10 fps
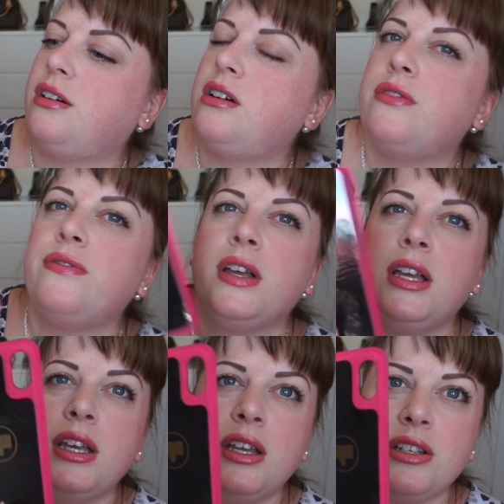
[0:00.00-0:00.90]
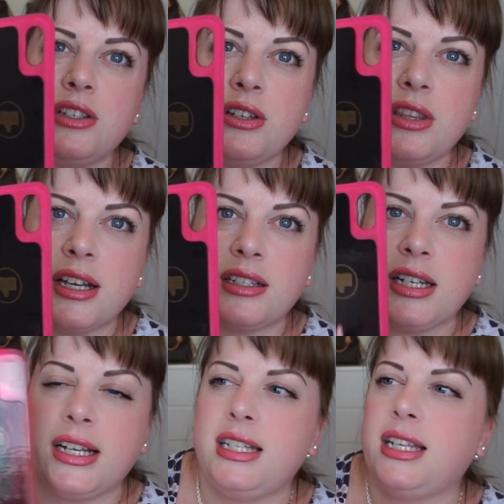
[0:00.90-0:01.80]
of
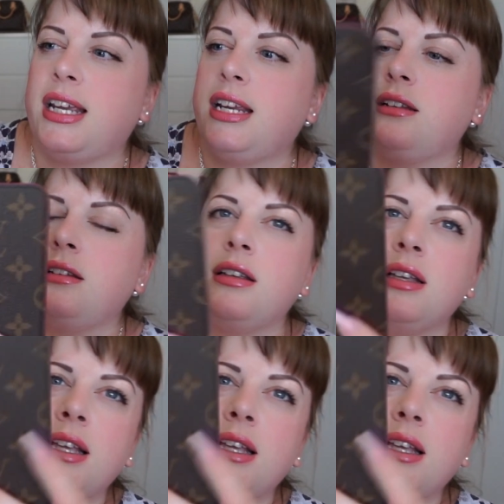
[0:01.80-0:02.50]
2018.